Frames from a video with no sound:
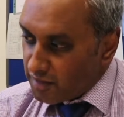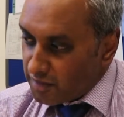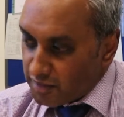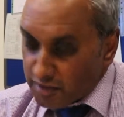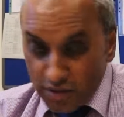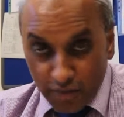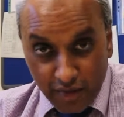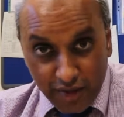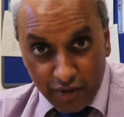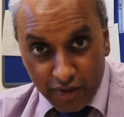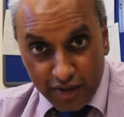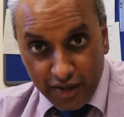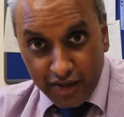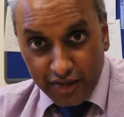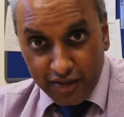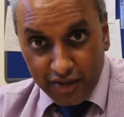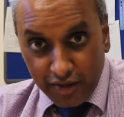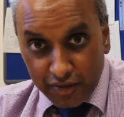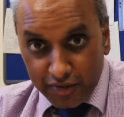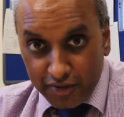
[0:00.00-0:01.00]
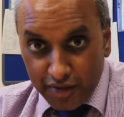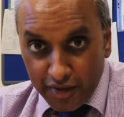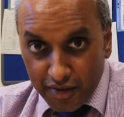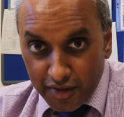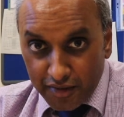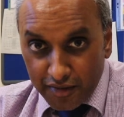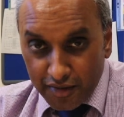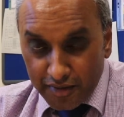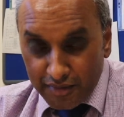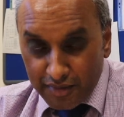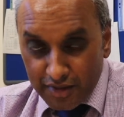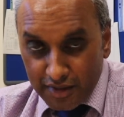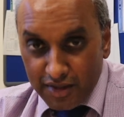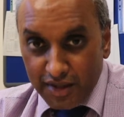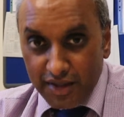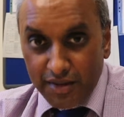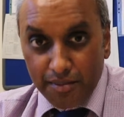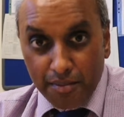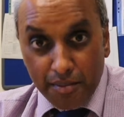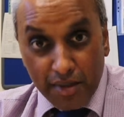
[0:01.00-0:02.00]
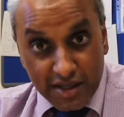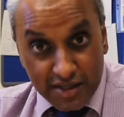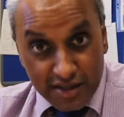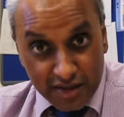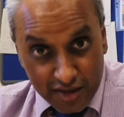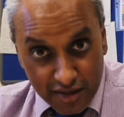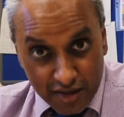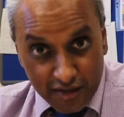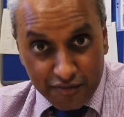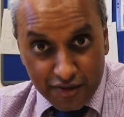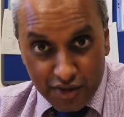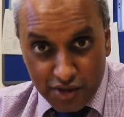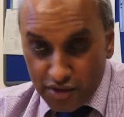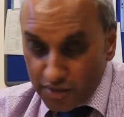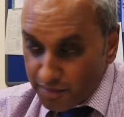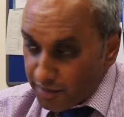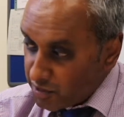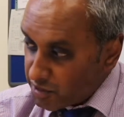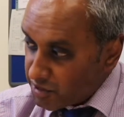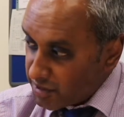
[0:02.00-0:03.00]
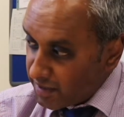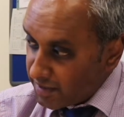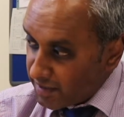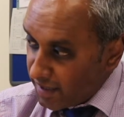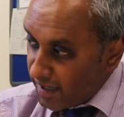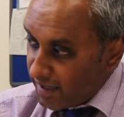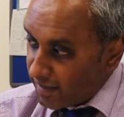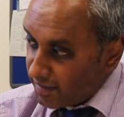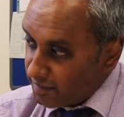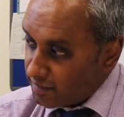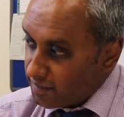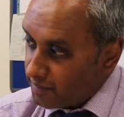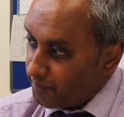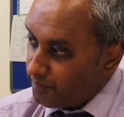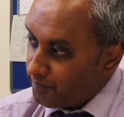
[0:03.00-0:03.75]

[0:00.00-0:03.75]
So when looking at the median nerve distribution in the hand,